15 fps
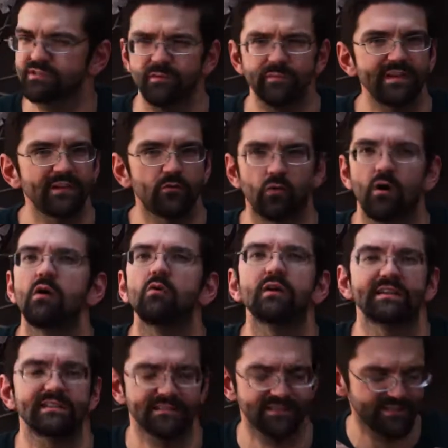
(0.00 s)
to be
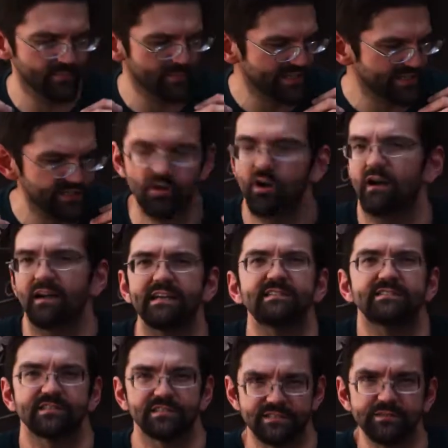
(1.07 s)
growing, to be
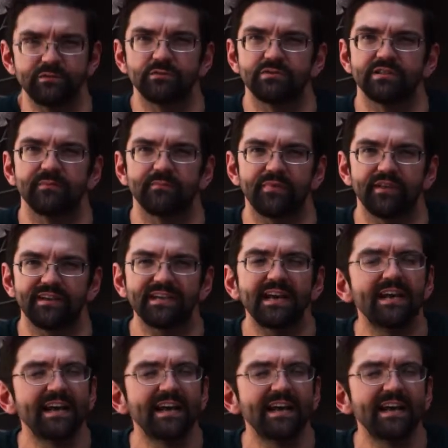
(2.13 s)
trying to do something.